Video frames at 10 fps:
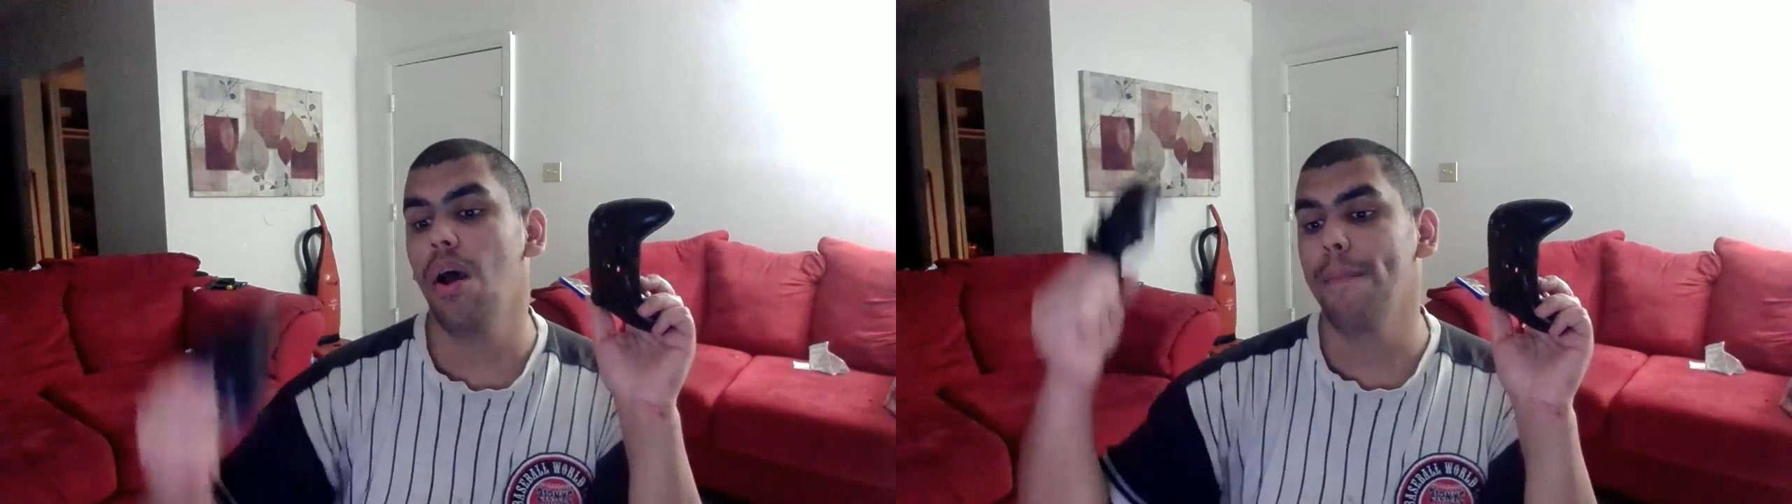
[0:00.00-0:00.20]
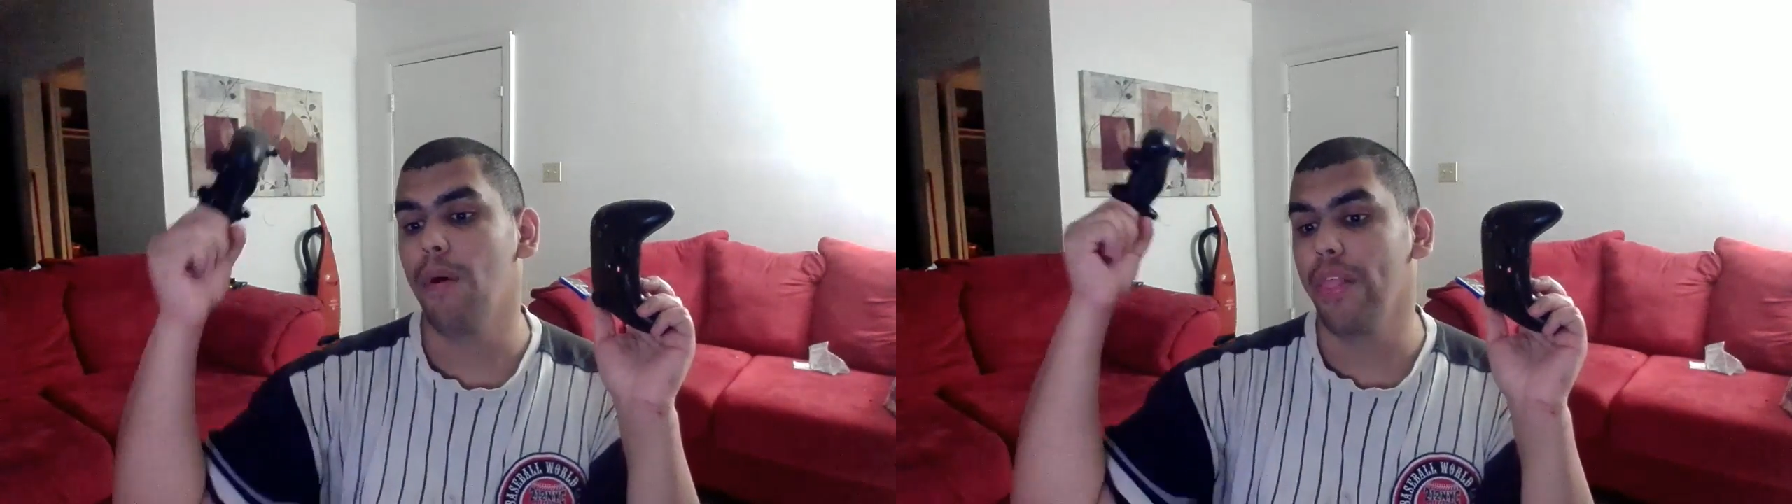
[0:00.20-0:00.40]

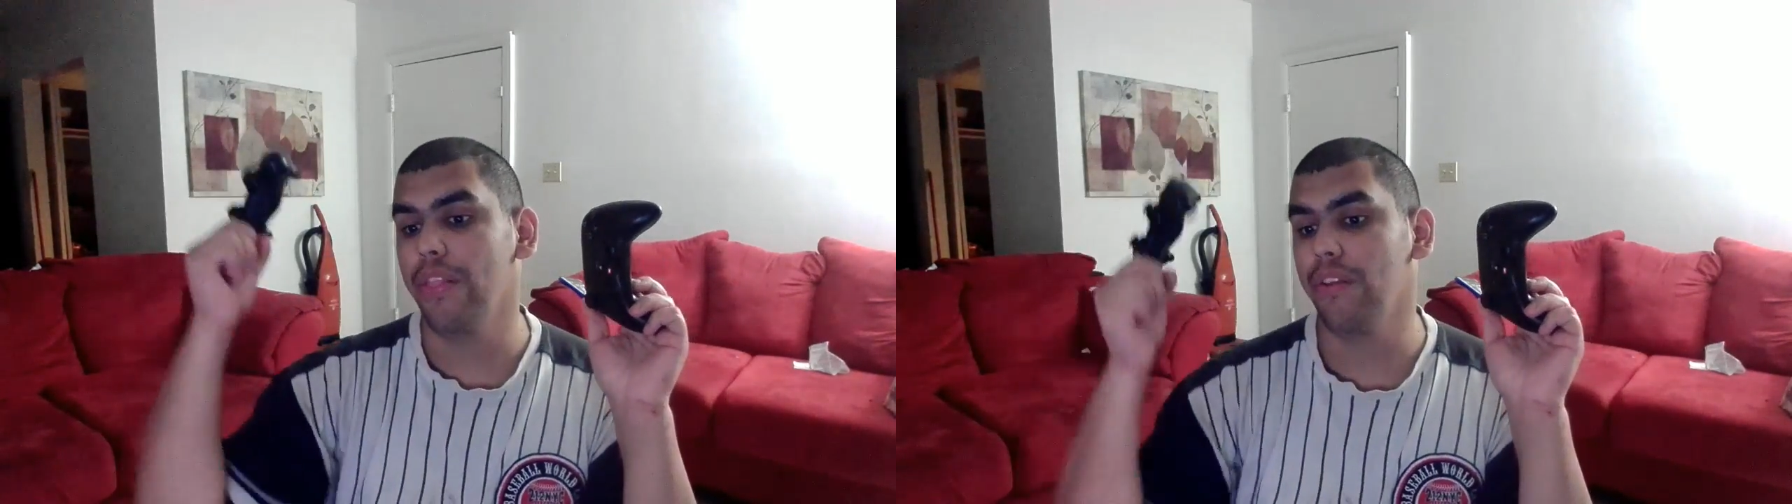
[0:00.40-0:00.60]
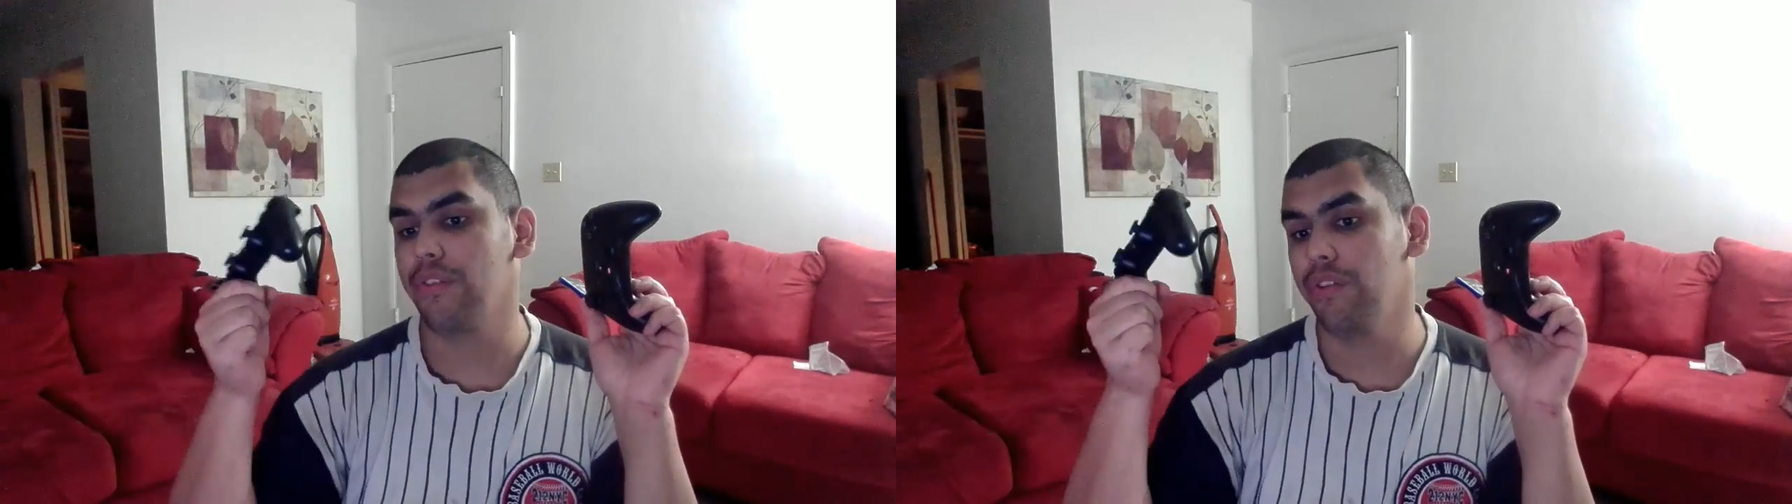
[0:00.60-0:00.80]
more than
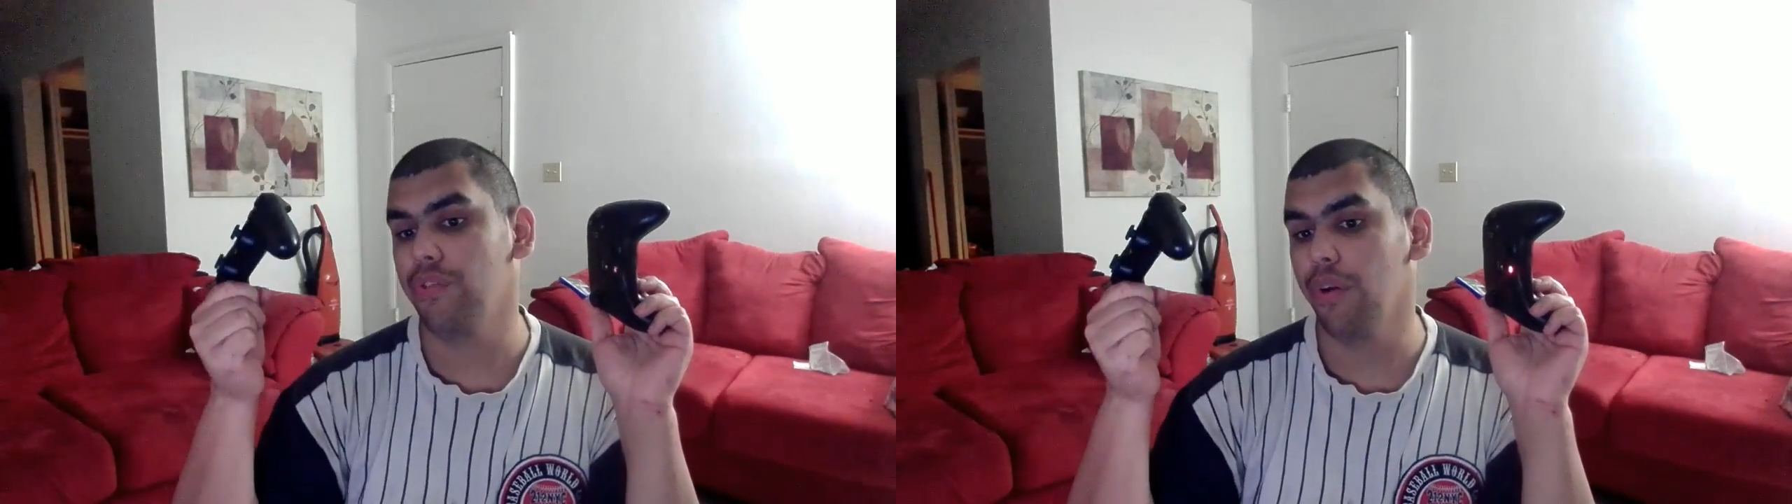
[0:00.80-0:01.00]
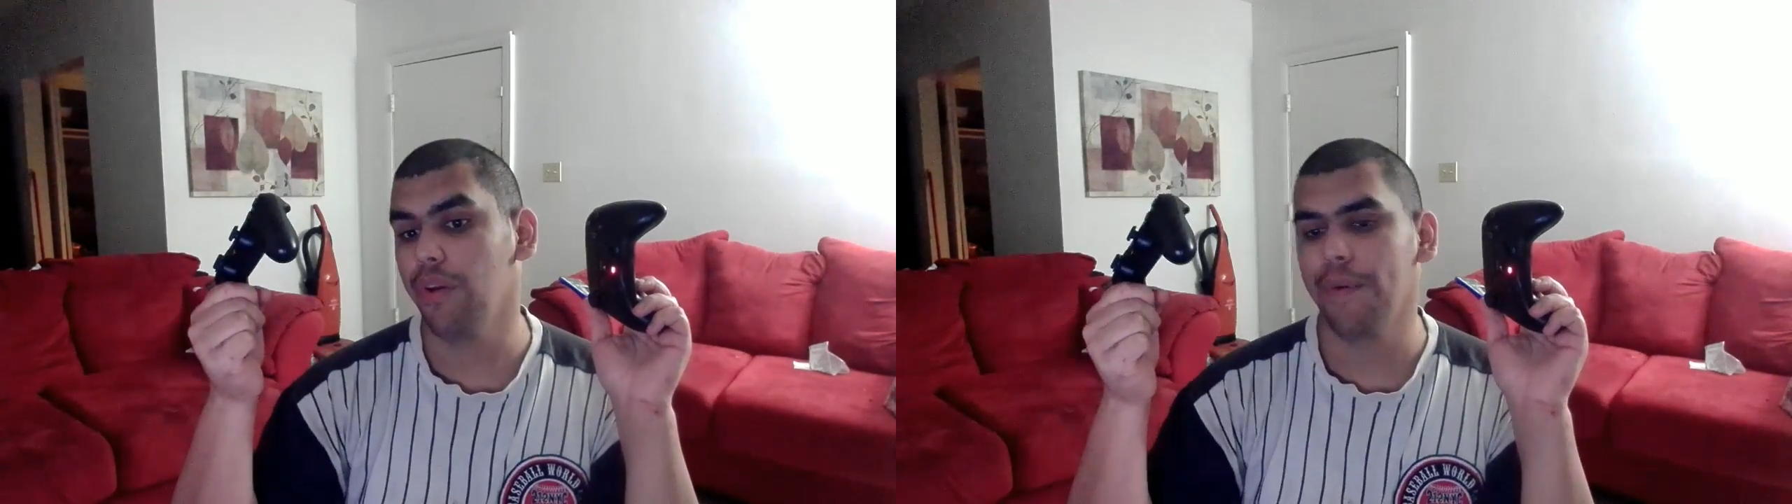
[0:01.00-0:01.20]
this
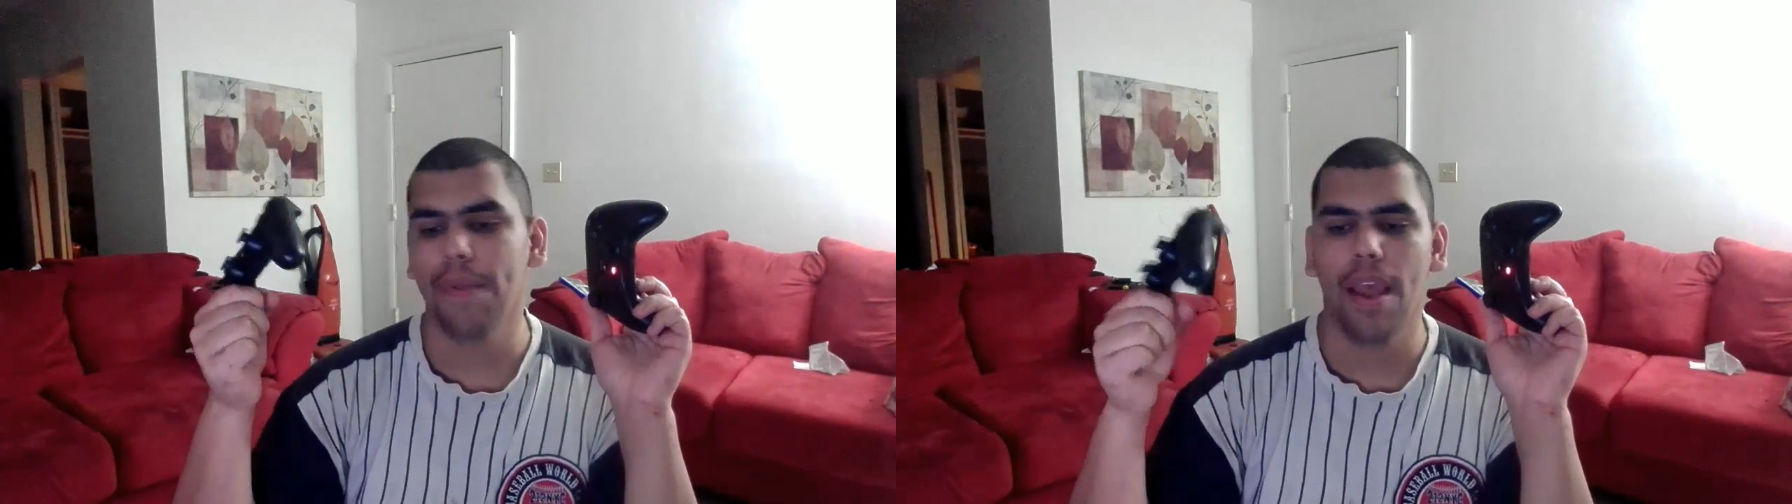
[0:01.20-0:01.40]
controller.